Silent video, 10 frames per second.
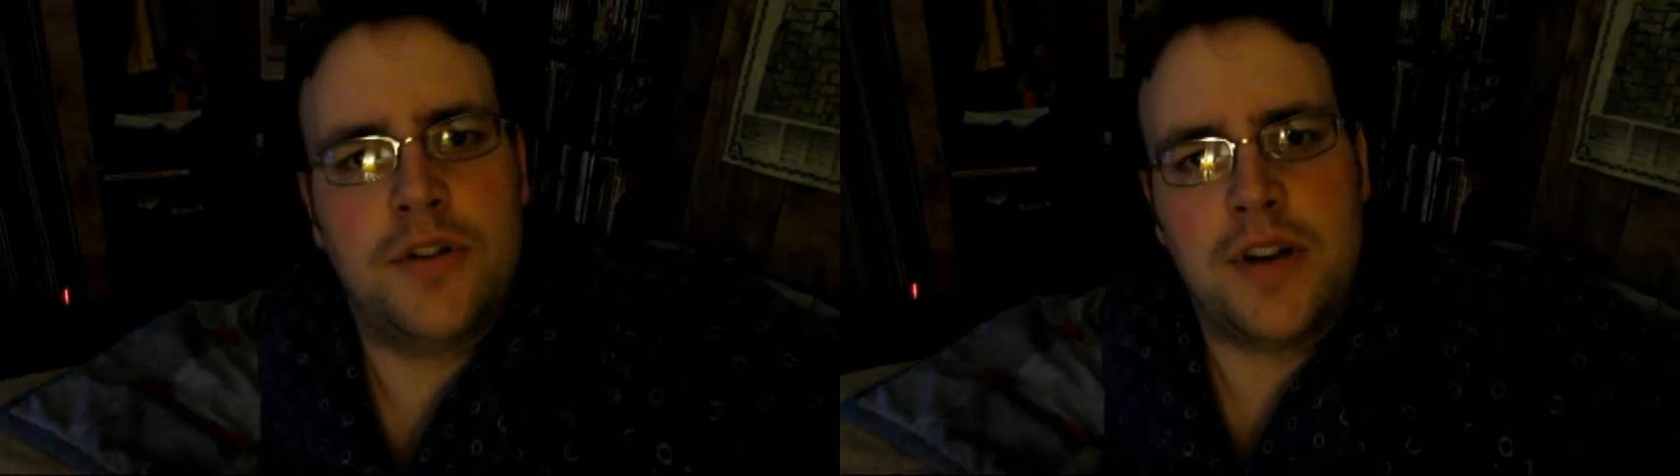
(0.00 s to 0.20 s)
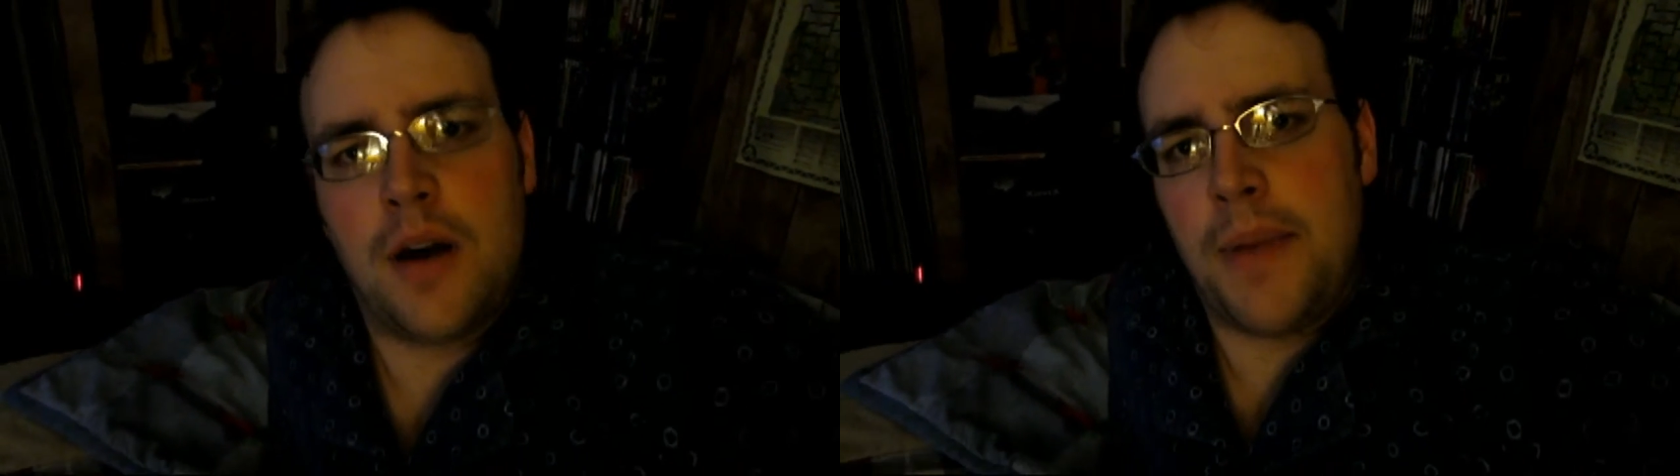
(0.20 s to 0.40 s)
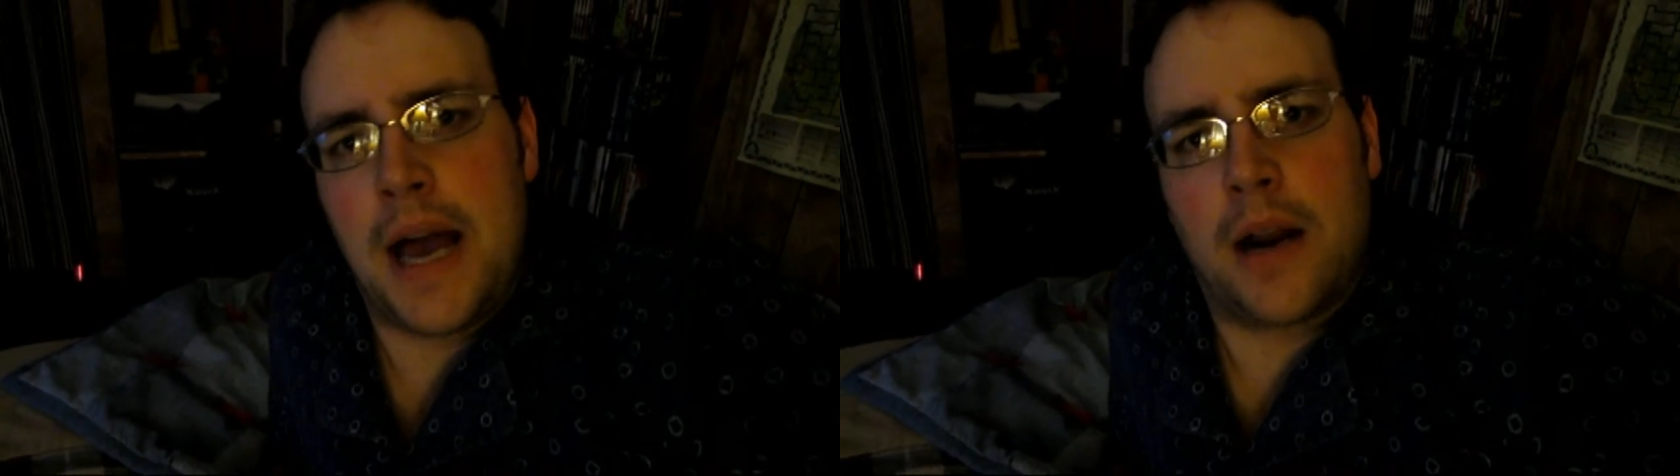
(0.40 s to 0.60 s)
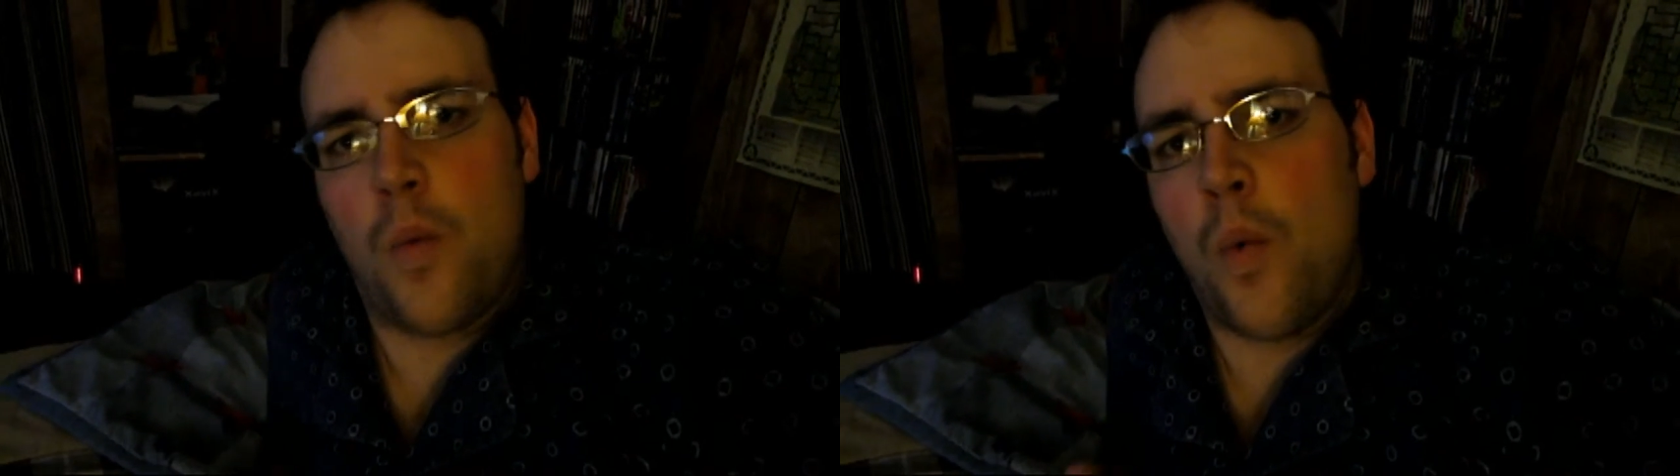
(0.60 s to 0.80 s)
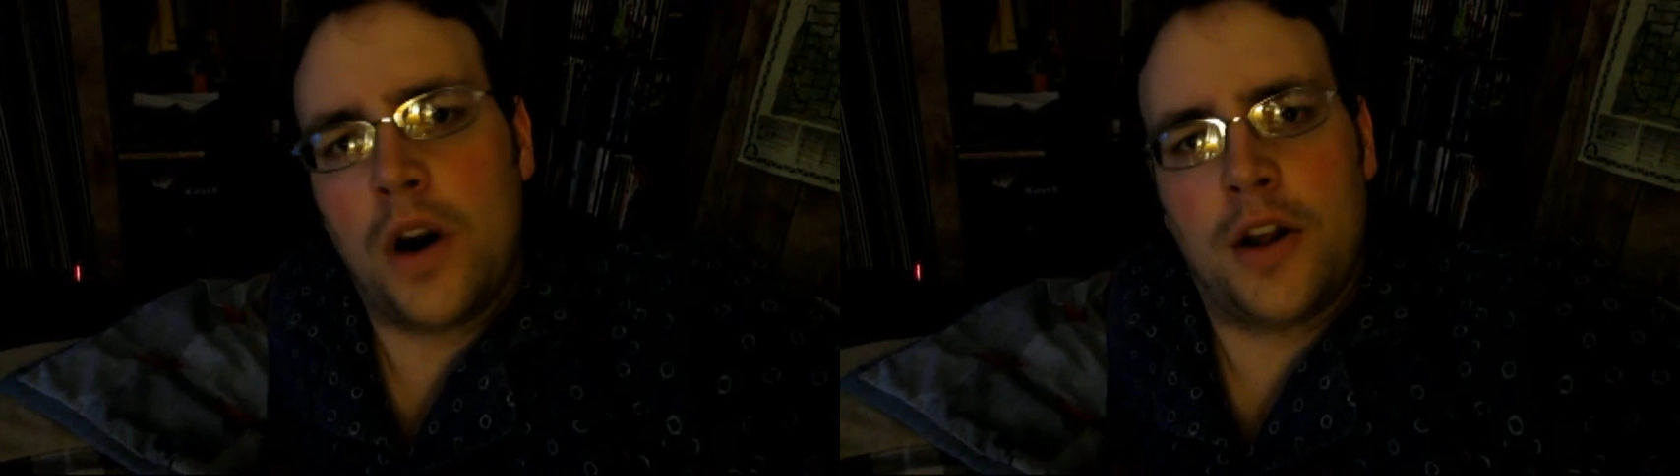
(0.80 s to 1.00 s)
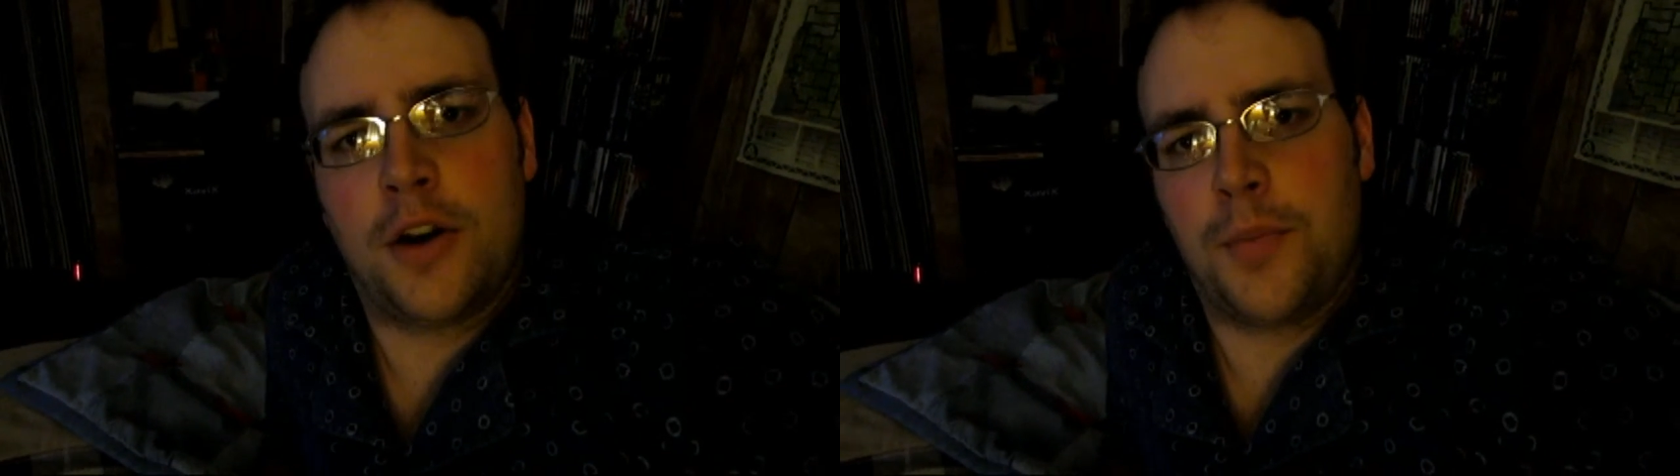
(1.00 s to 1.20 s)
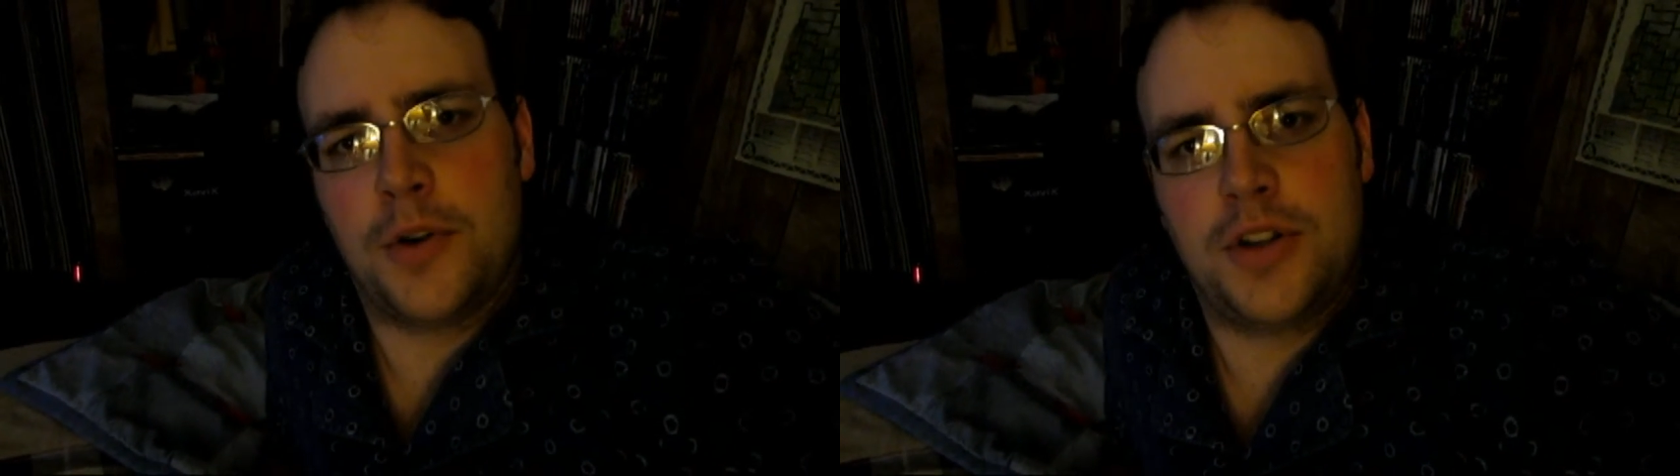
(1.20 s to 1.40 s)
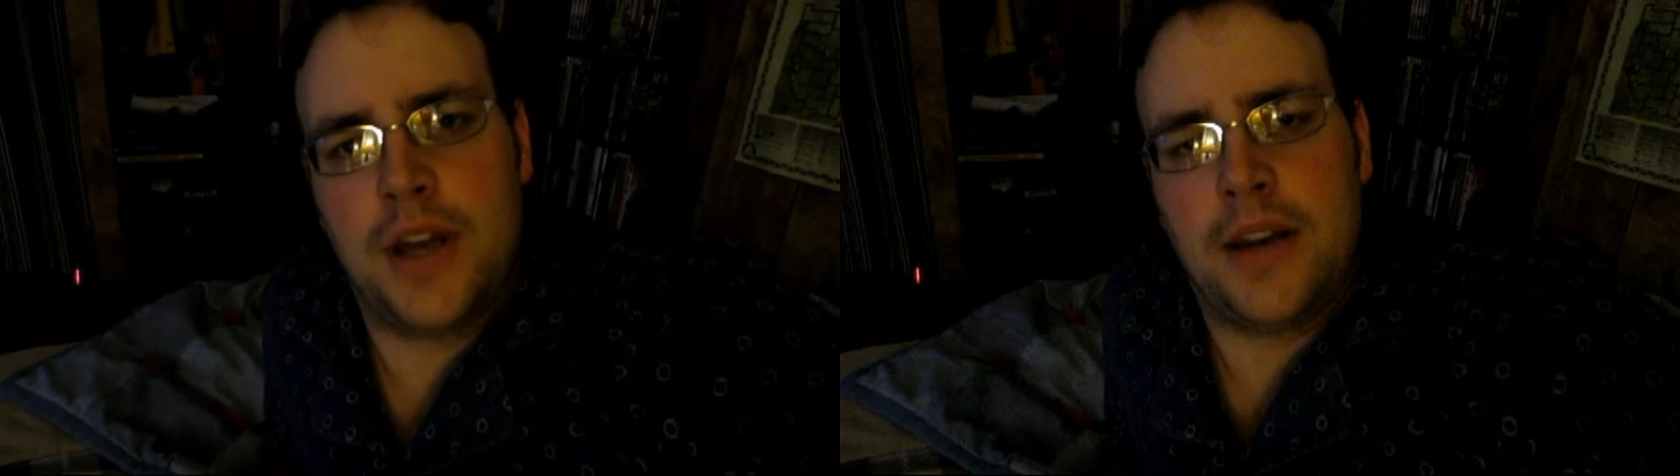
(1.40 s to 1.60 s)
is now back
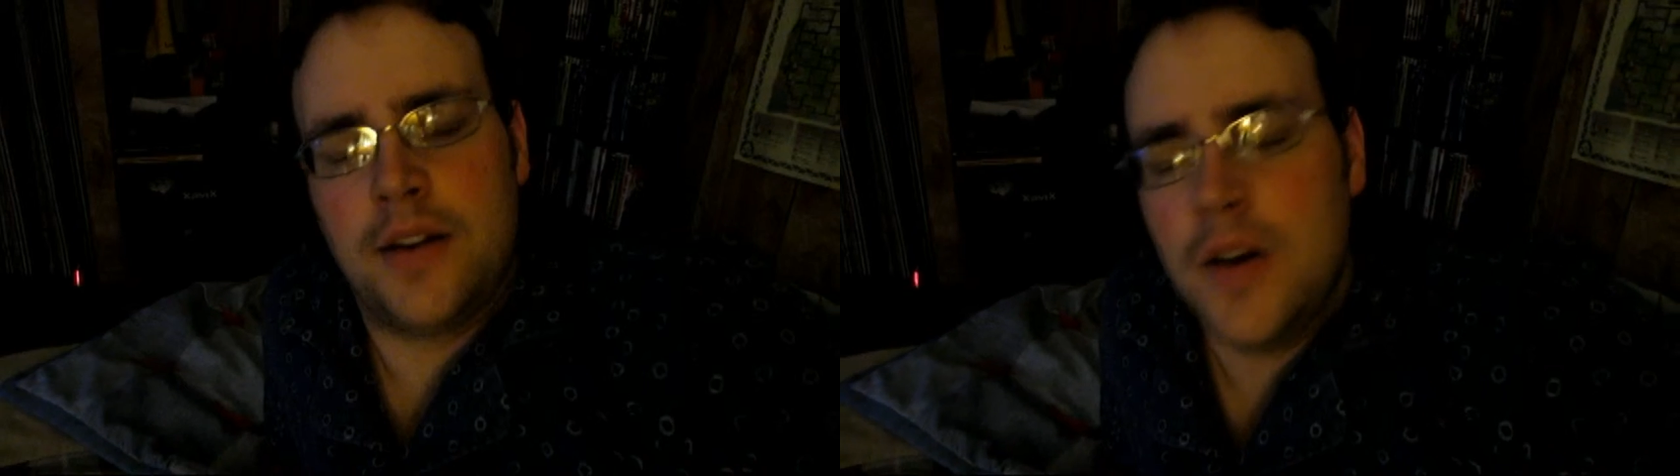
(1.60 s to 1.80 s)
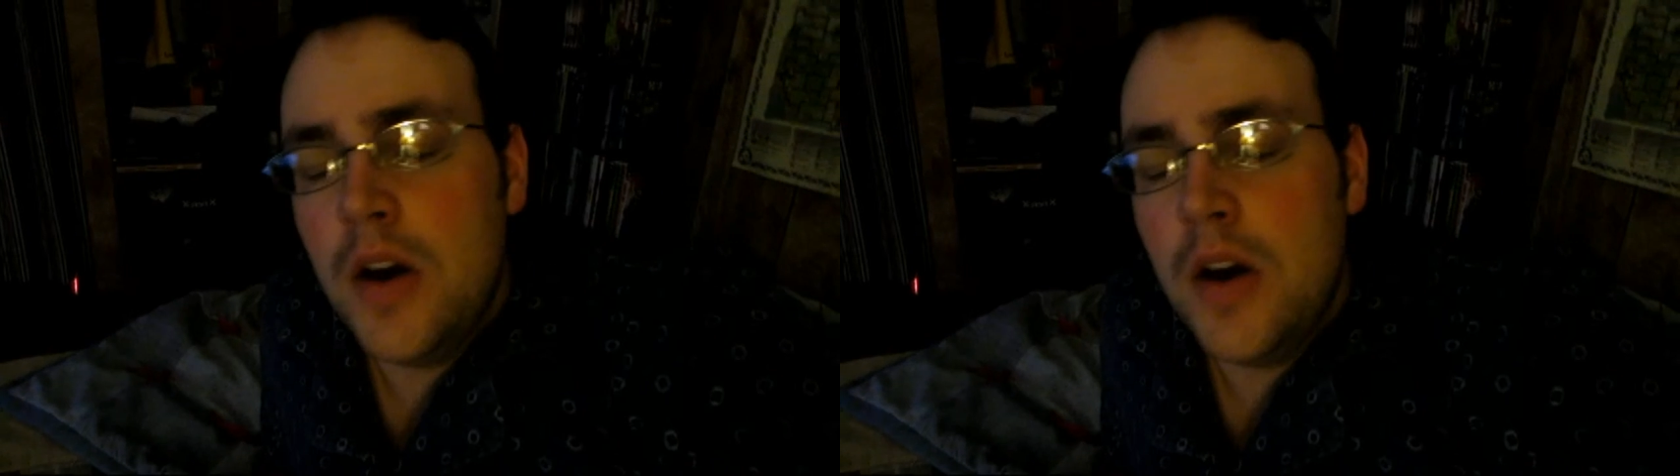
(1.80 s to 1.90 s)
100%,